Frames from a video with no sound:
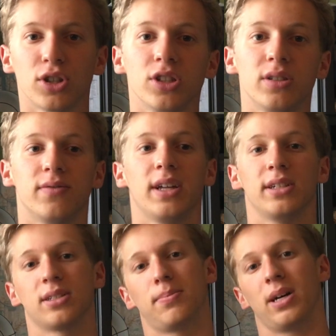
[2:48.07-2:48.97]
Merchant of
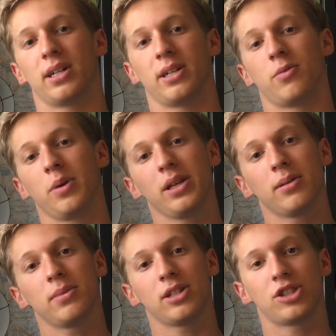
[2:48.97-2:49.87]
Venice by
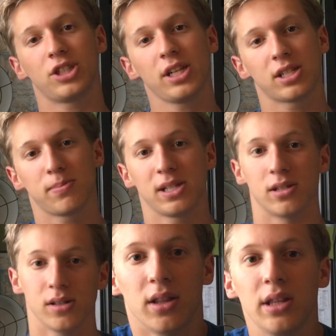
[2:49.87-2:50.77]
William
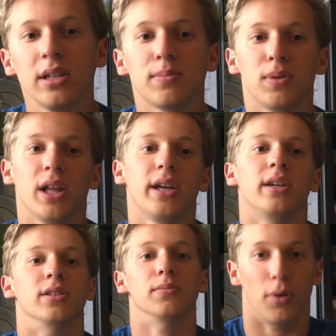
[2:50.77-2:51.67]
Shakespeare. This play
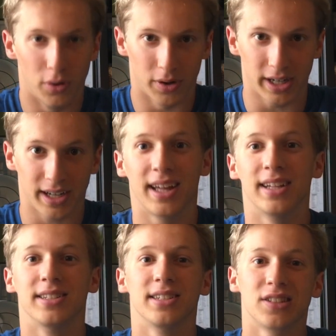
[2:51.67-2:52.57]
is boring,
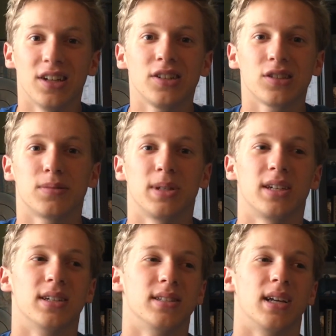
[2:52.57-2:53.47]
and it's not just
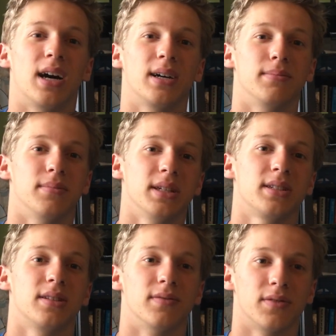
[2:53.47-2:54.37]
because I
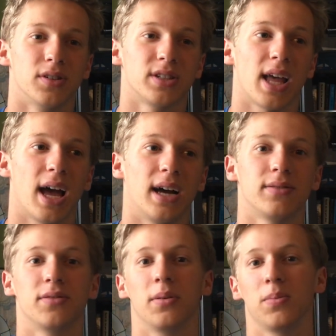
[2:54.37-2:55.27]
missed the first
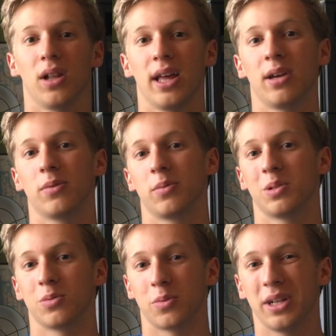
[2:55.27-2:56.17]
half of the play when
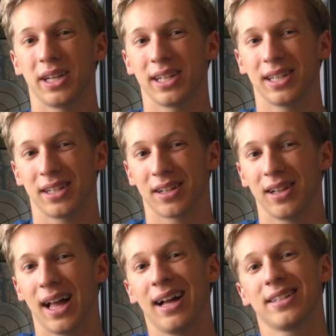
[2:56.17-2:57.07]
we were reading it in
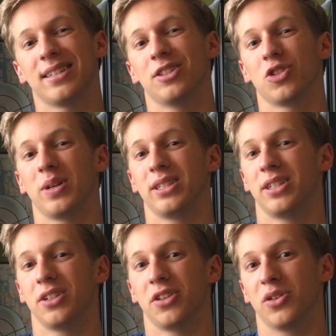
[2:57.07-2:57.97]
class, and so I
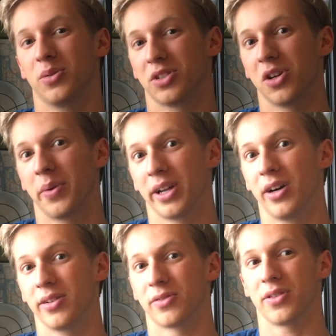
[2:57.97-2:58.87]
didn't know what was going
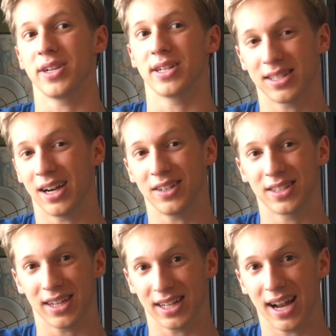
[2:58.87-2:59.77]
on for the entire
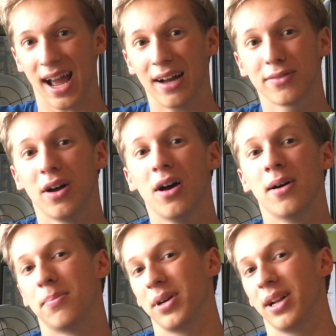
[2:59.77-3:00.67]
second half,
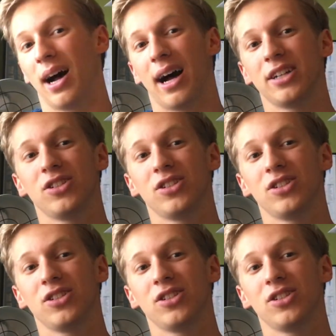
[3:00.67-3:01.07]
but I